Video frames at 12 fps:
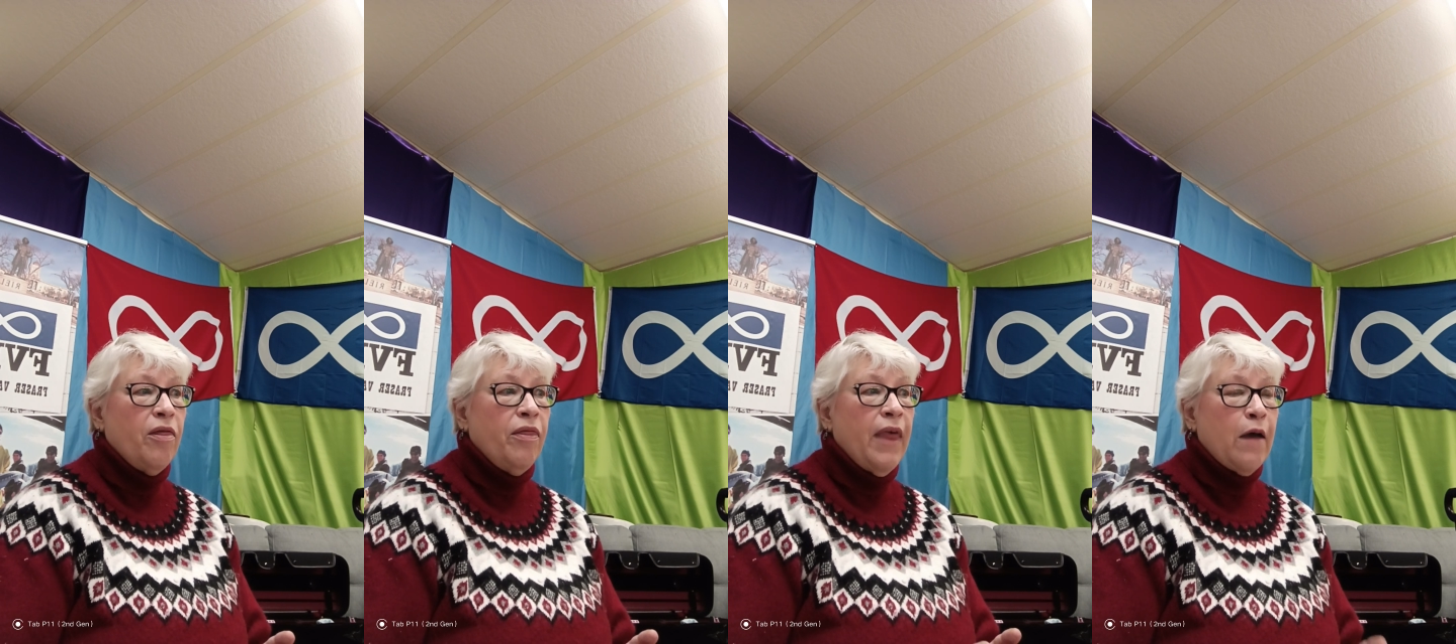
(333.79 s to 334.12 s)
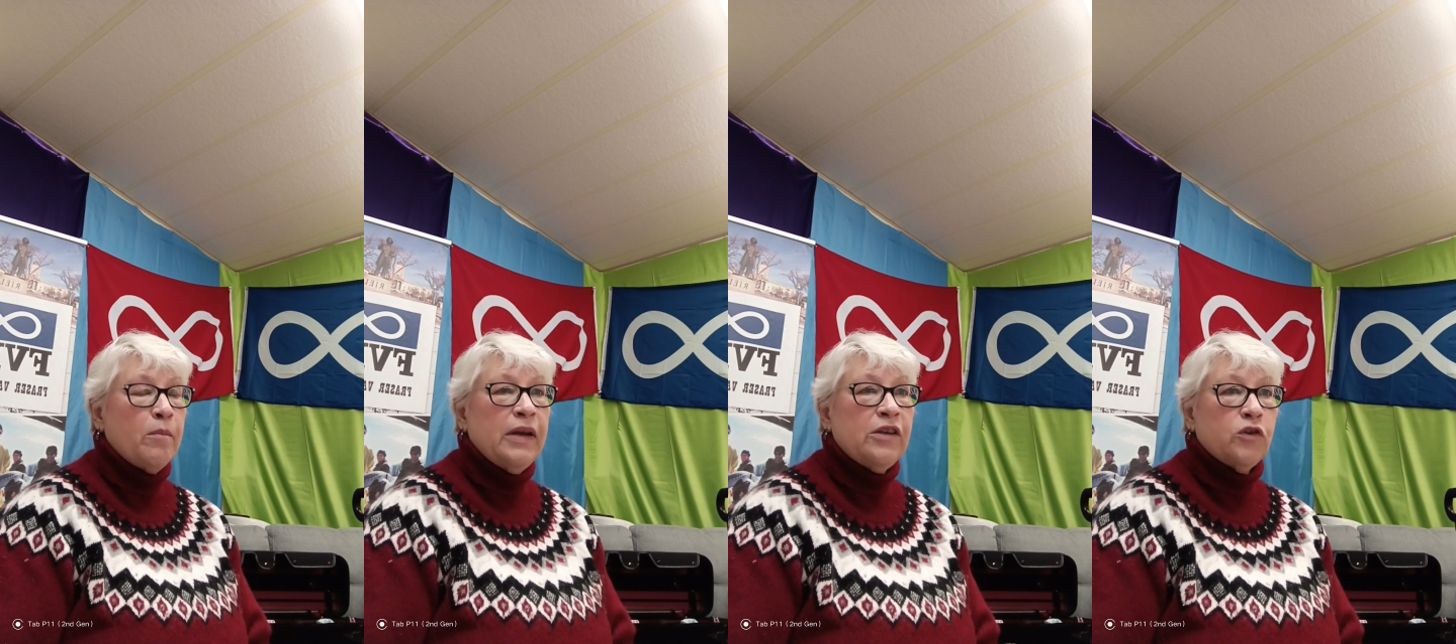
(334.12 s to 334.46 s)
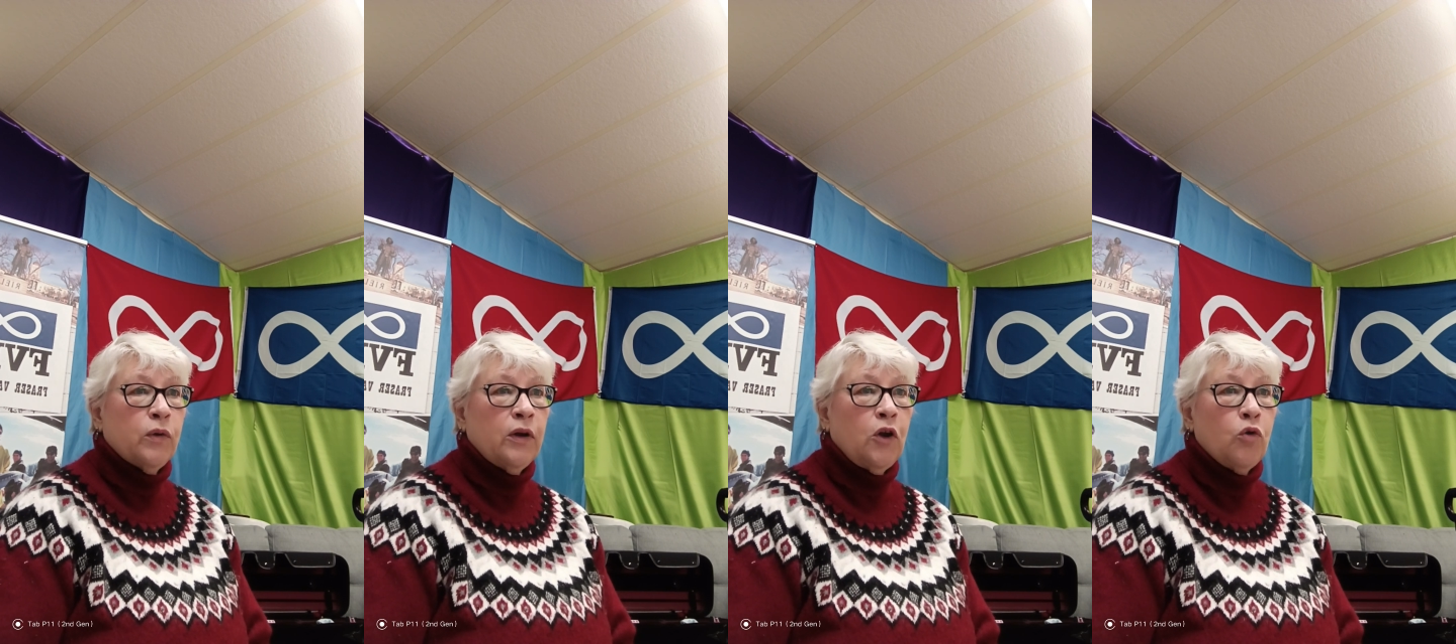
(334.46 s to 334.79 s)
That means
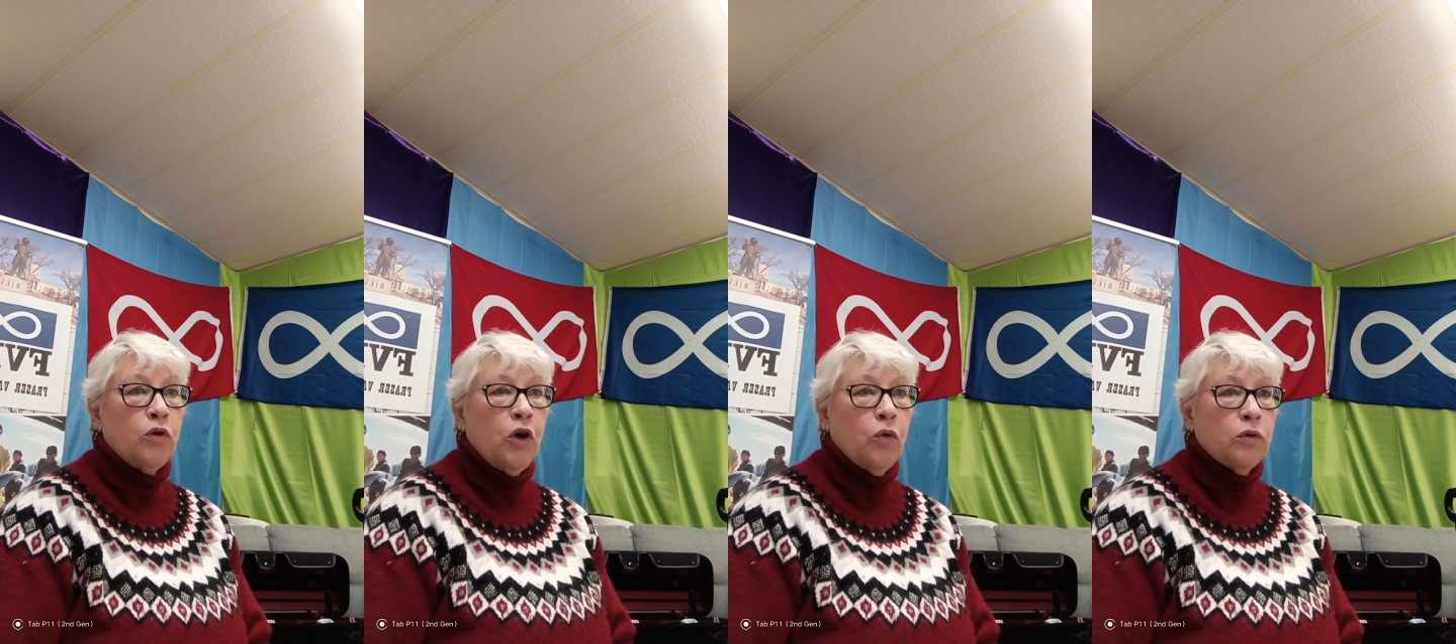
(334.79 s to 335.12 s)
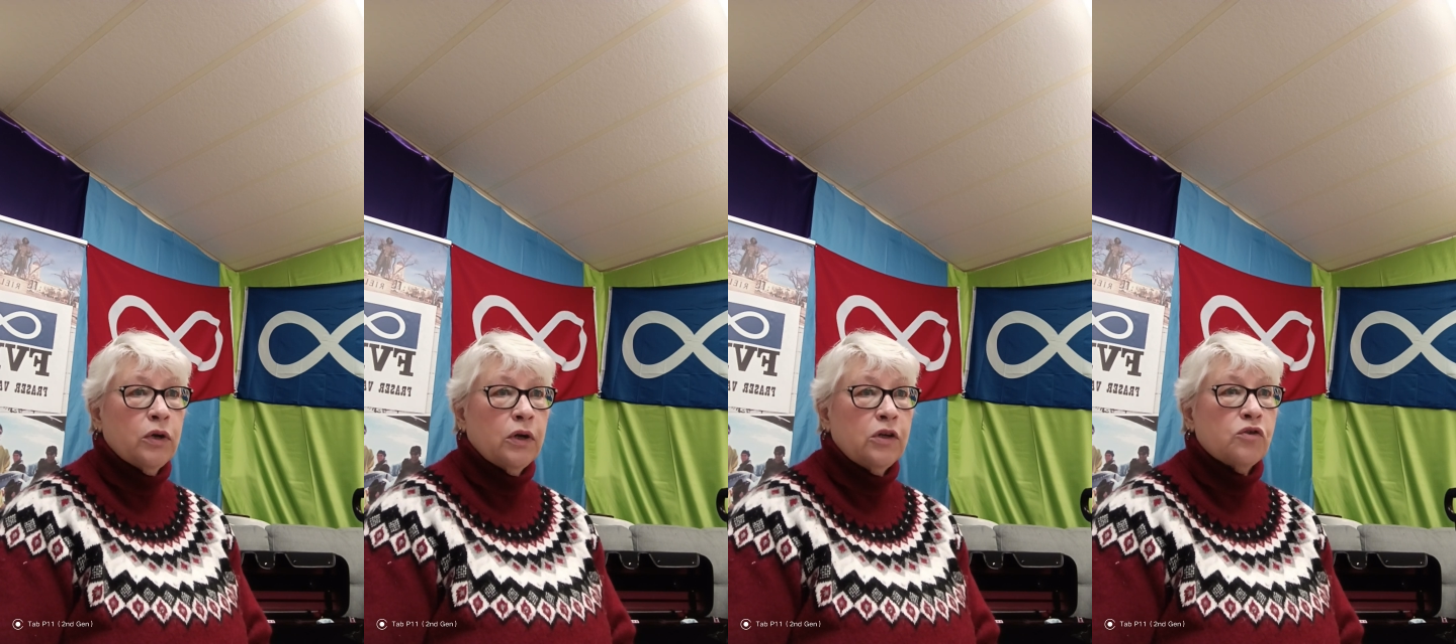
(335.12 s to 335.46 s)
they're a low note.